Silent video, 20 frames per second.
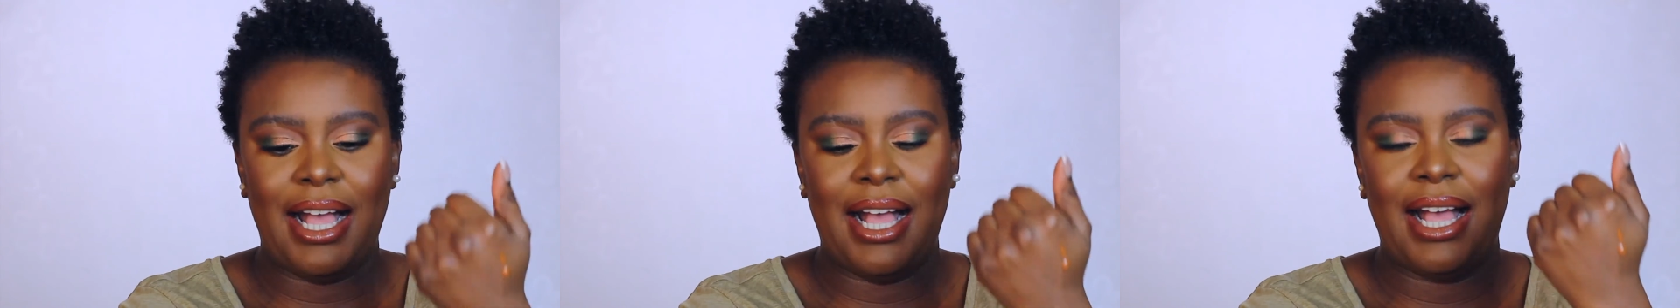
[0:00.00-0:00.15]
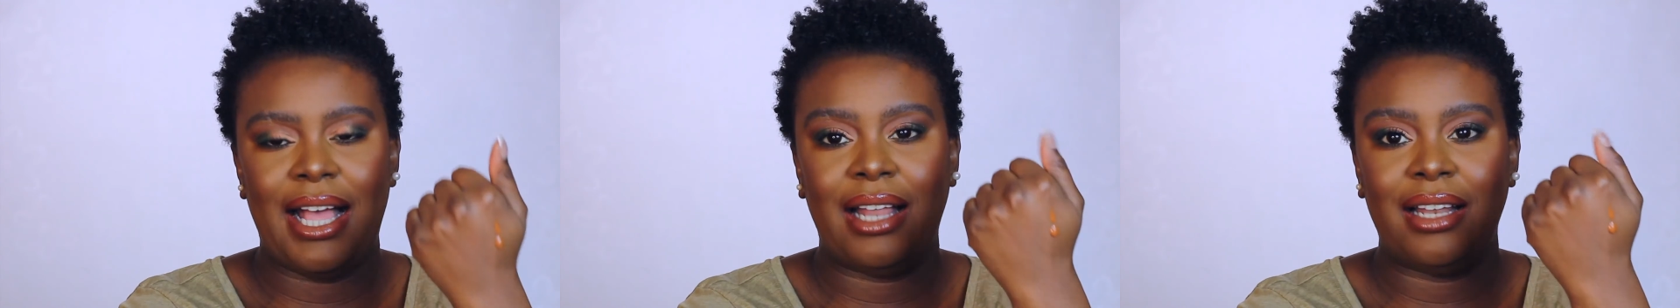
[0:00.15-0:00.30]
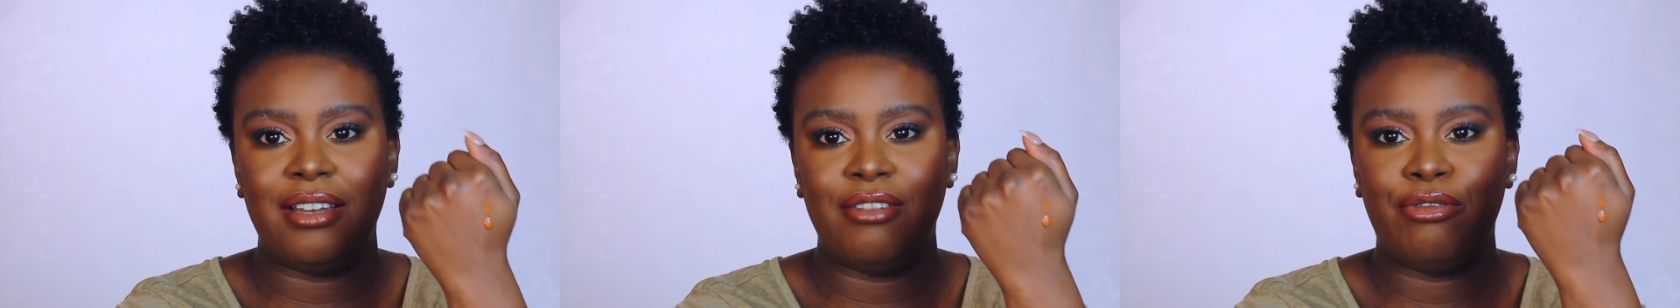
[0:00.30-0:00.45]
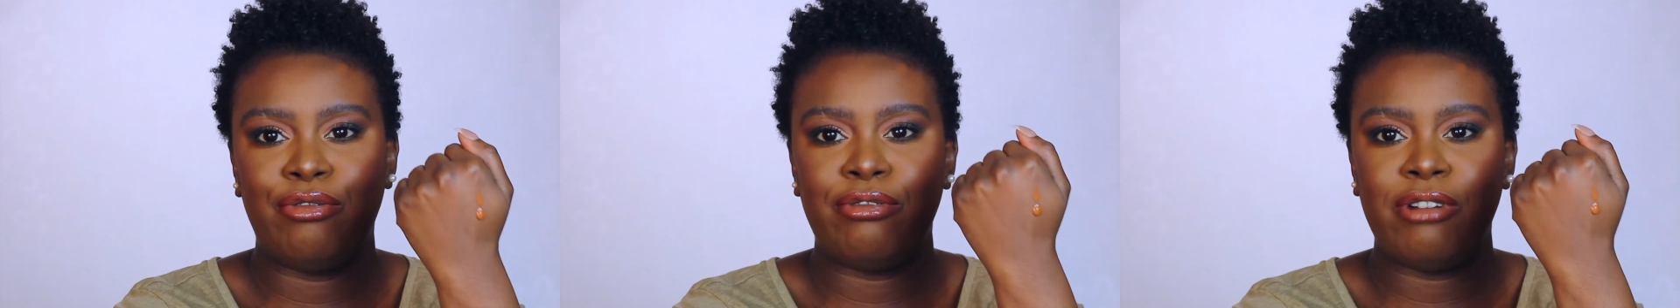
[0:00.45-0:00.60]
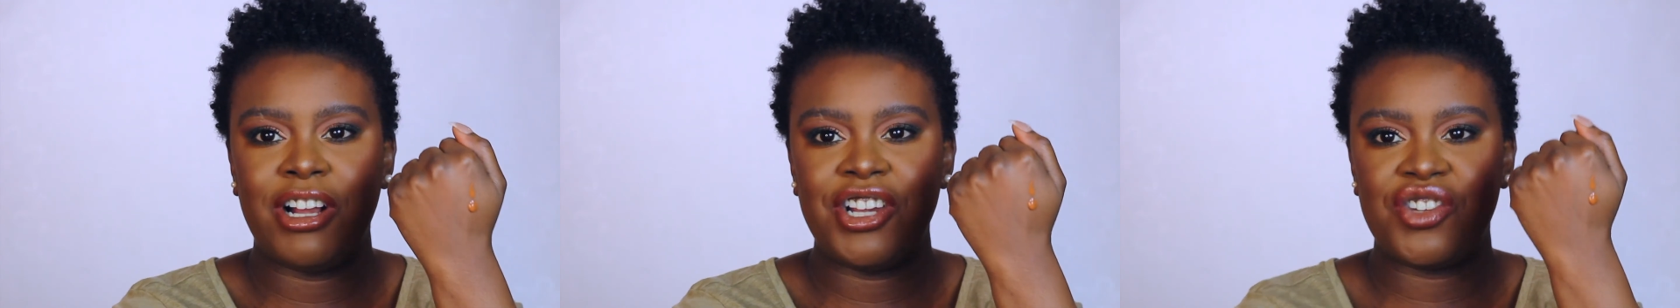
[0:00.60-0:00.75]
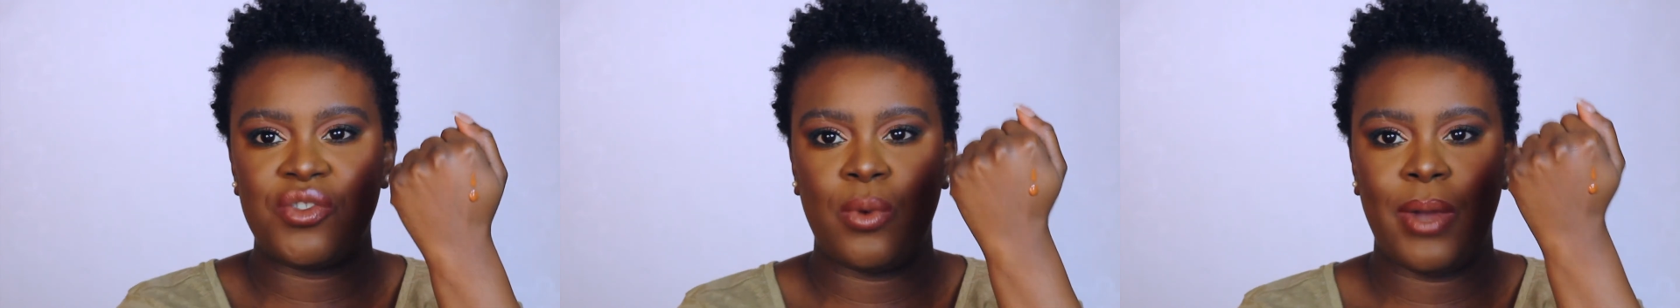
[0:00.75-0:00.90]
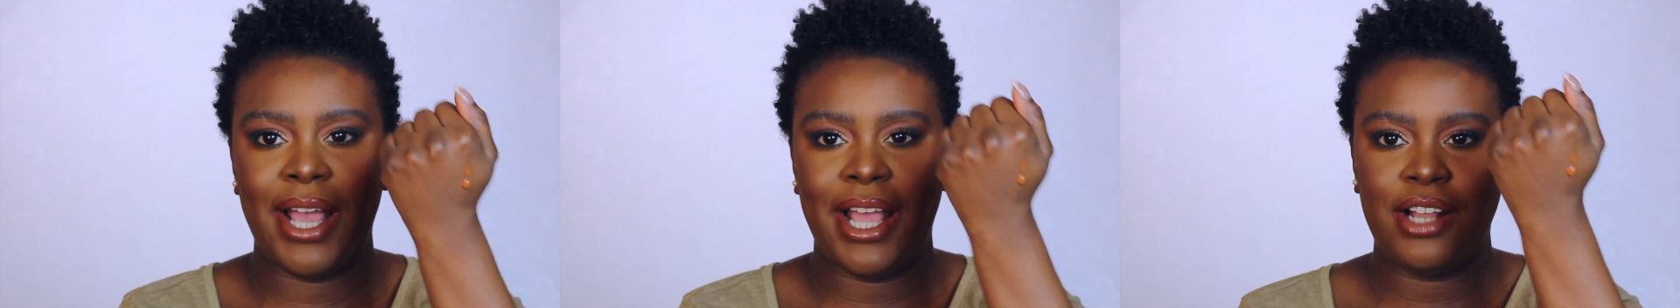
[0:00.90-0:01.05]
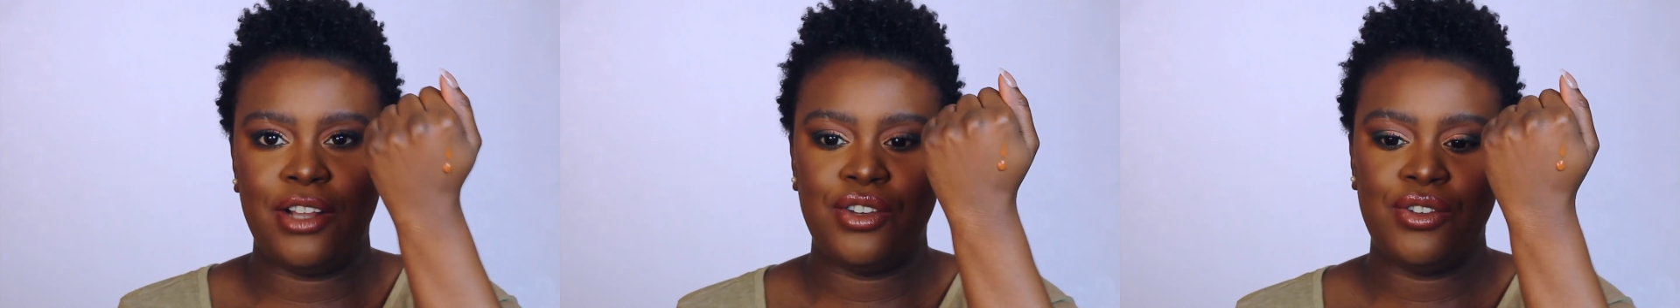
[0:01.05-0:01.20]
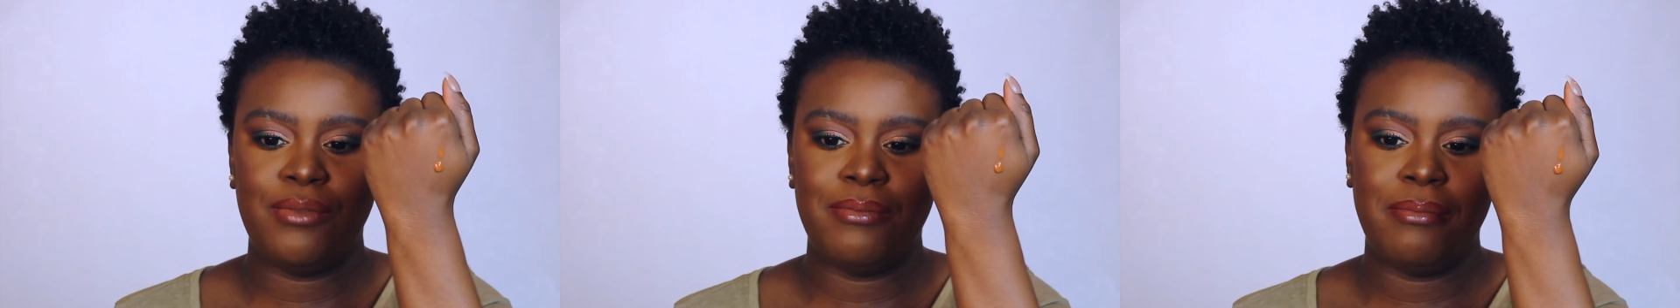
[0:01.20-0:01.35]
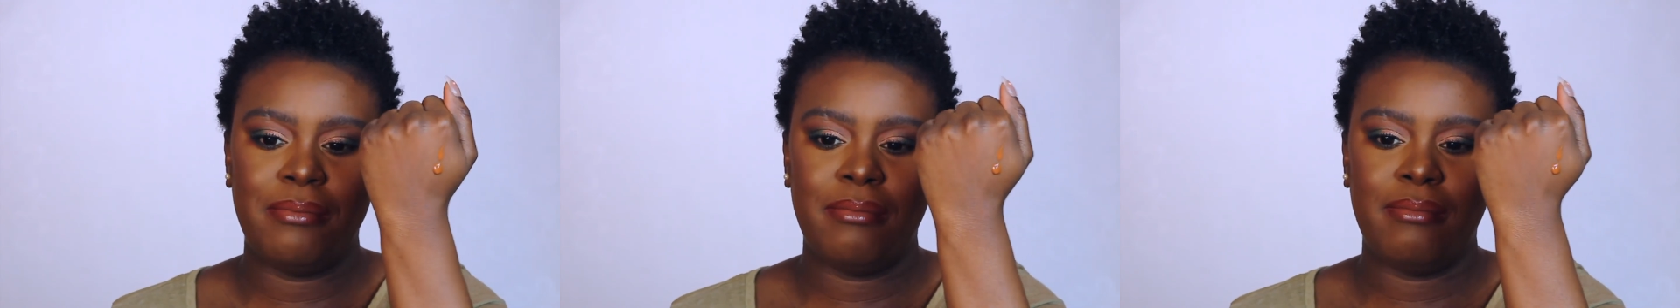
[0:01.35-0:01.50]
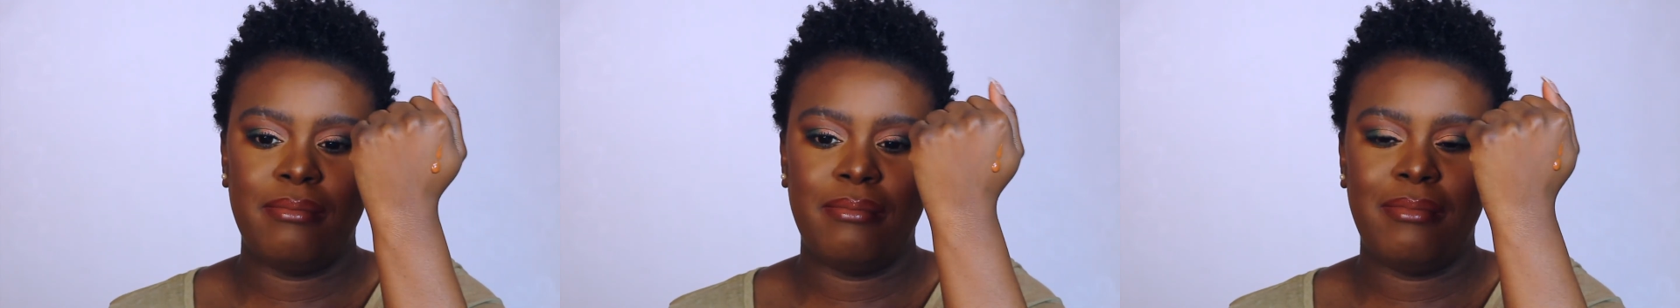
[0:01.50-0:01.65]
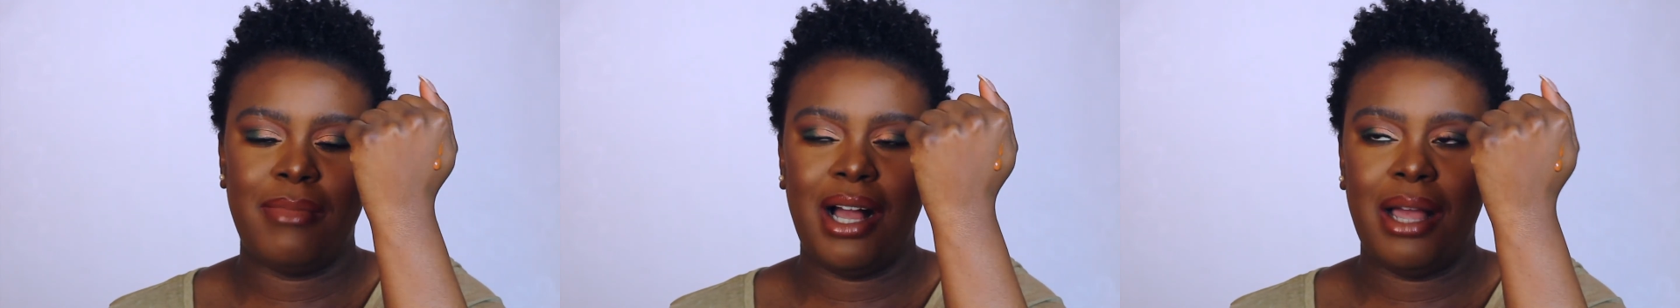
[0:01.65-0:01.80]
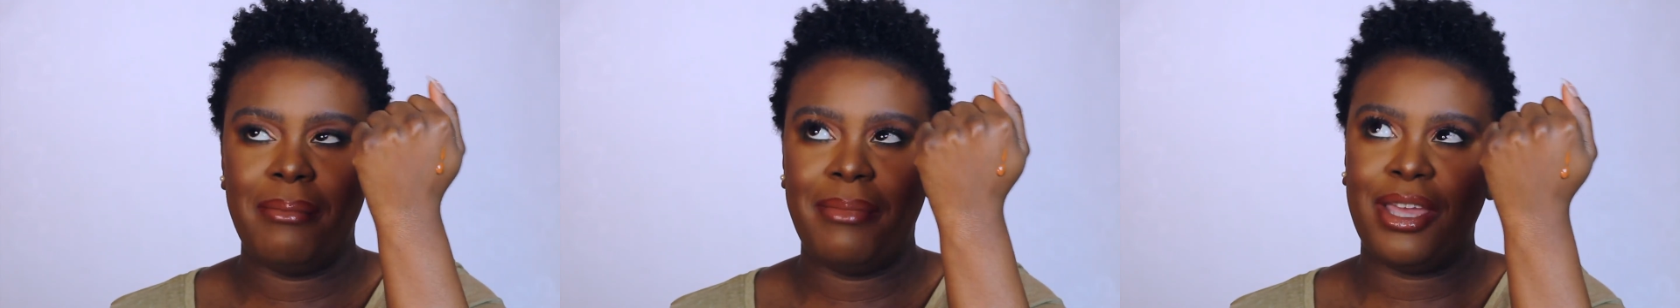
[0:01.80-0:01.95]
and fresh wear
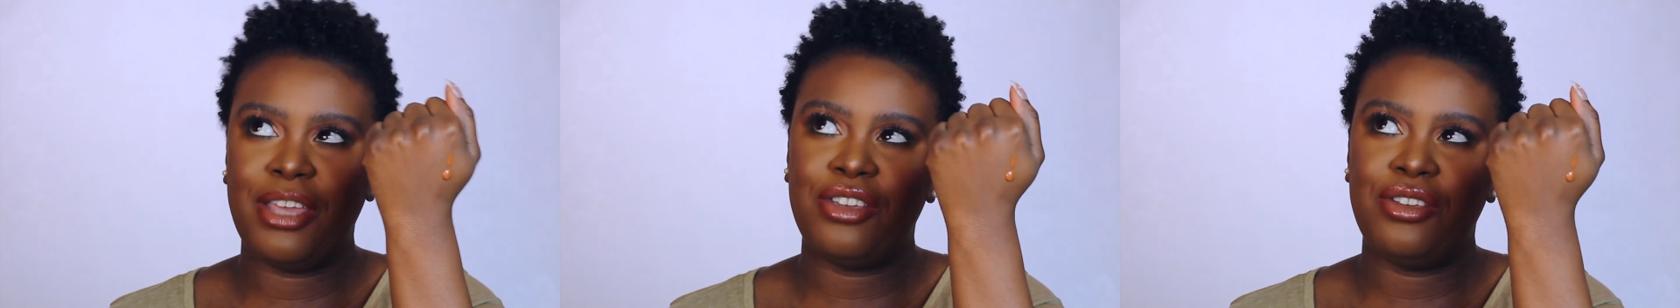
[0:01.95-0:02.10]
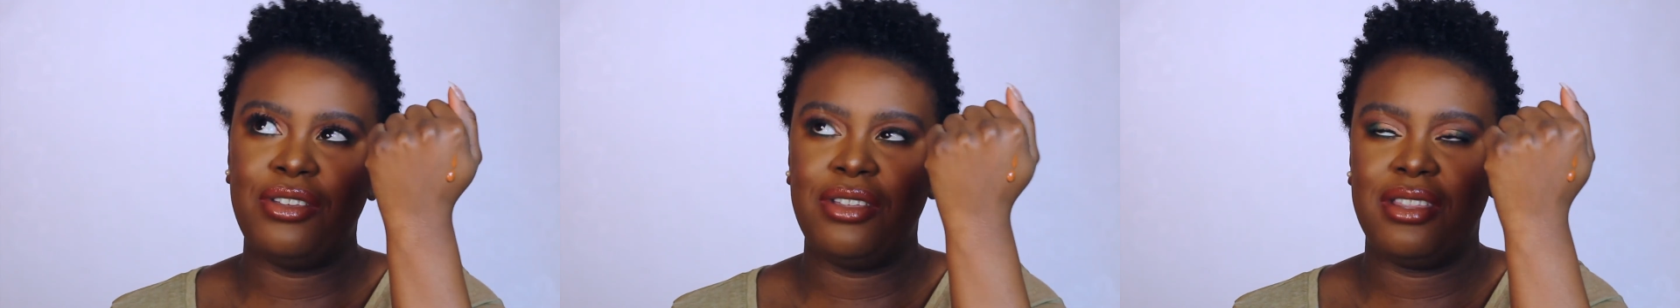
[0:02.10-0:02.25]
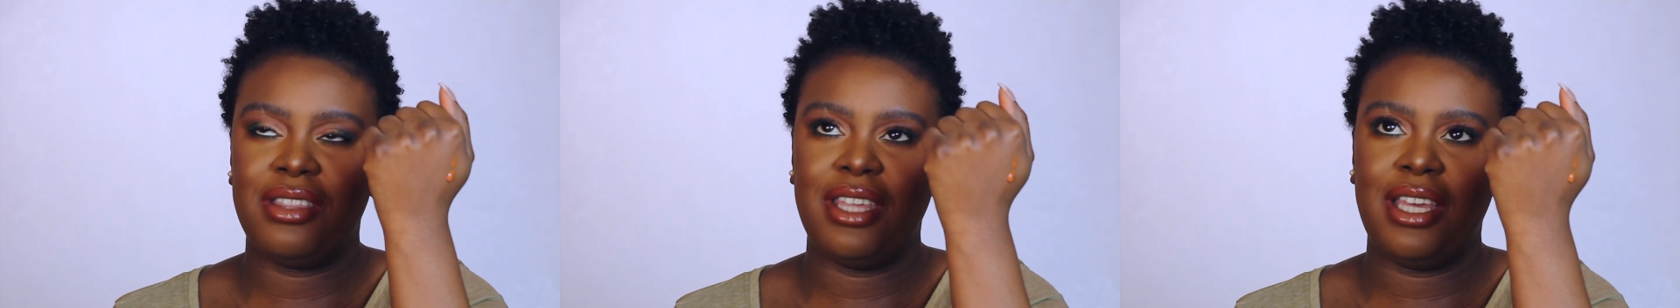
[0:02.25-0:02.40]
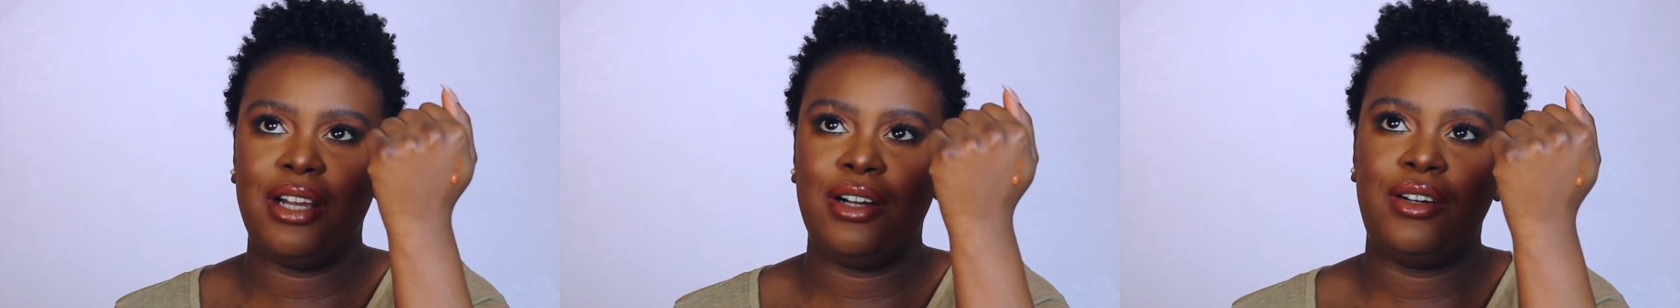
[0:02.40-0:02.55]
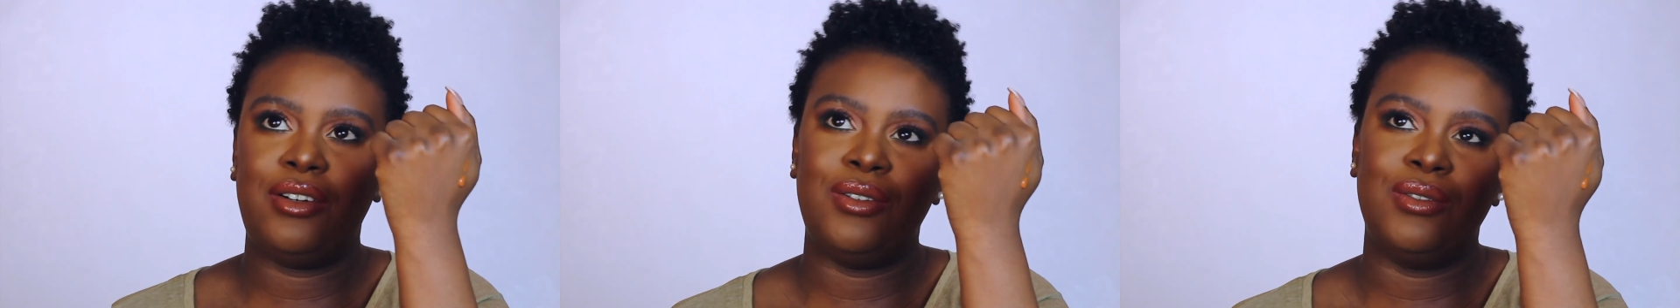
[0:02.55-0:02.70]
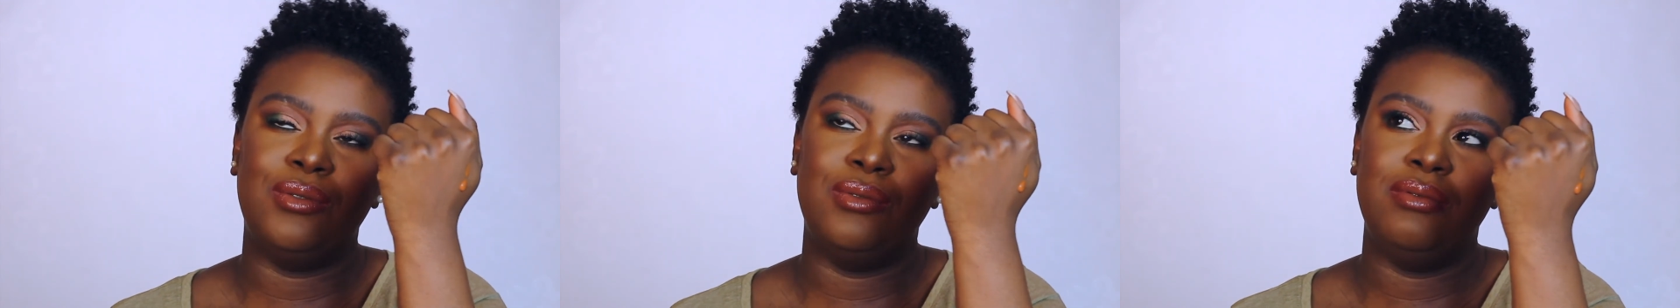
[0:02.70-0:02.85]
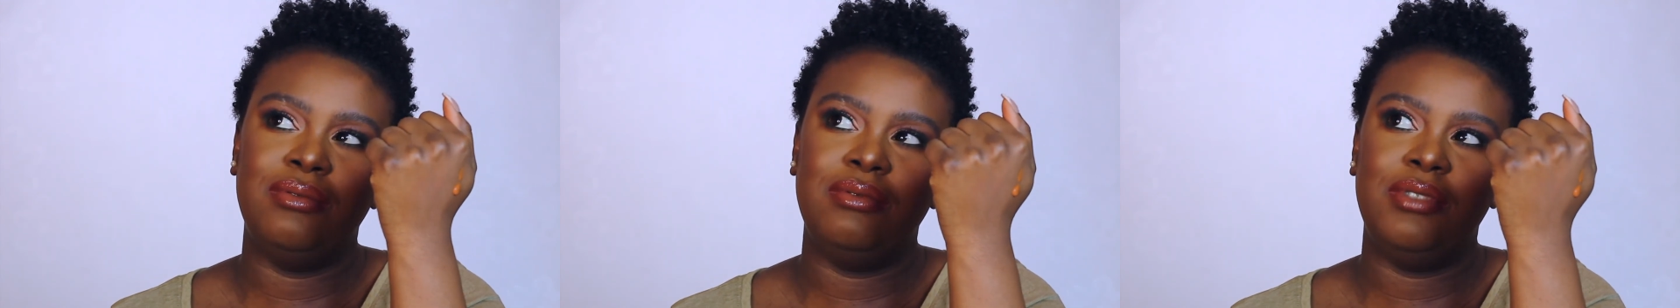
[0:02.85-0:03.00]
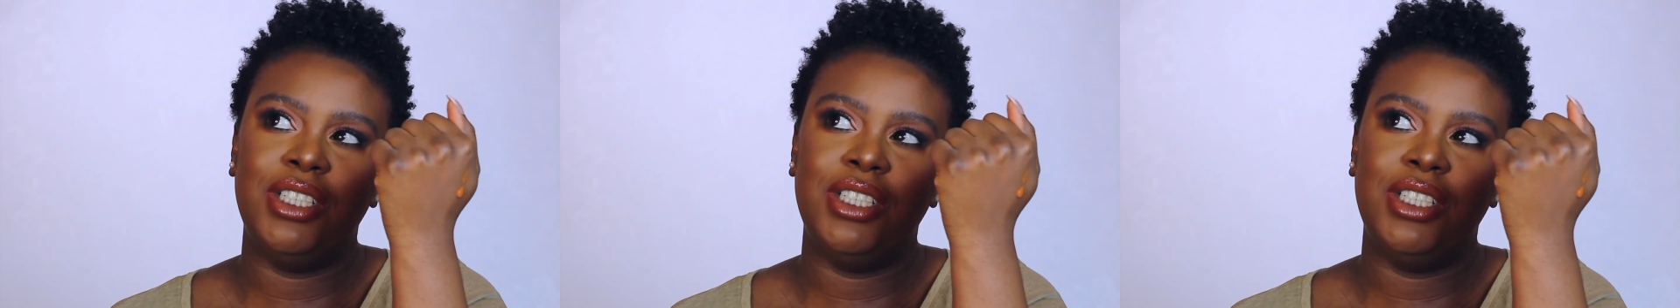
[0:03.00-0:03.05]
might make you think, oh,